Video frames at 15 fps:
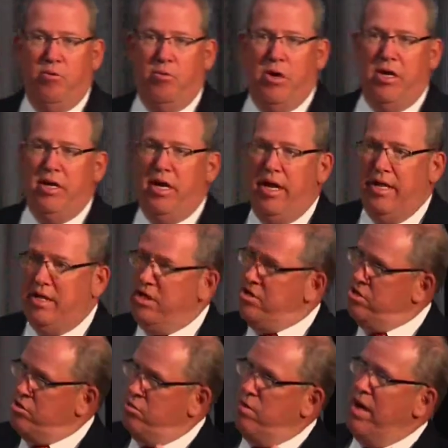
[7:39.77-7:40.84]
and
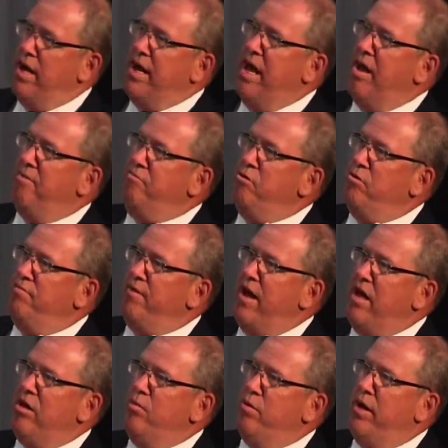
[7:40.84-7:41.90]
this is the way I'd have you
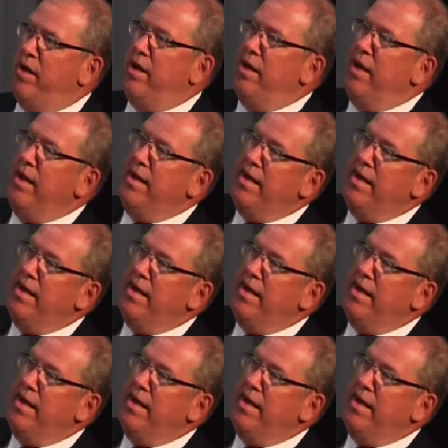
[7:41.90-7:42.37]
evaluate it.